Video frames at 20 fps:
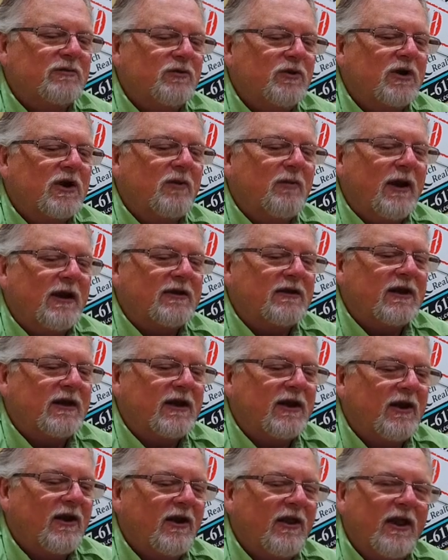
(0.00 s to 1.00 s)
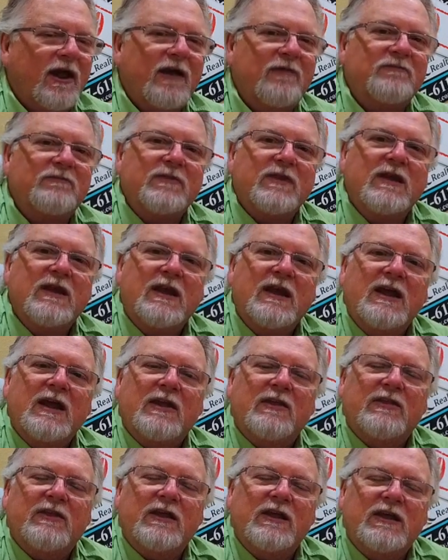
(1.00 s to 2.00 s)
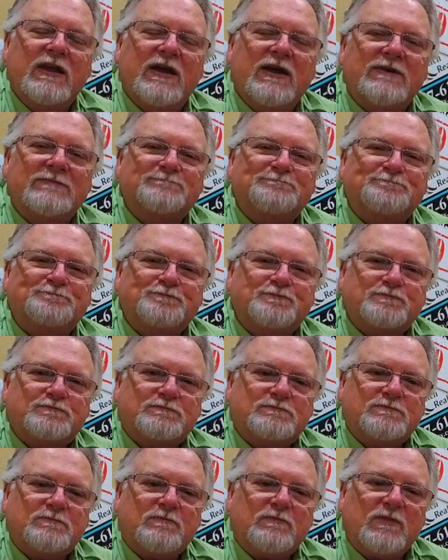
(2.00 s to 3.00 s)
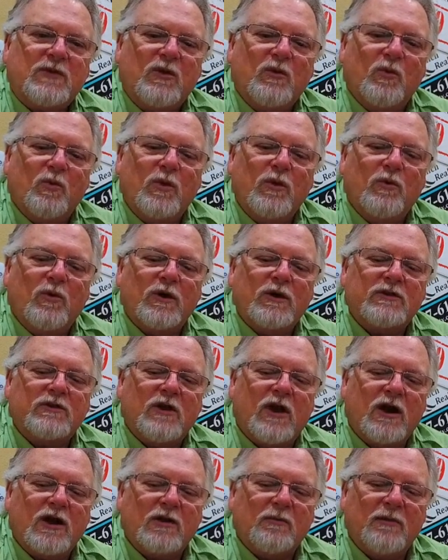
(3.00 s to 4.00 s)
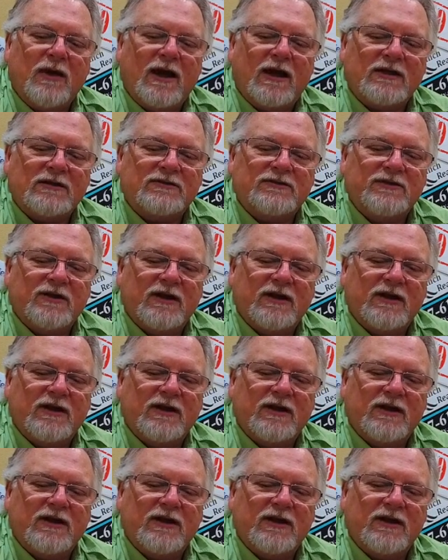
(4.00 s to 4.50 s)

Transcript: We'll come out and take care of that. We want to talk about,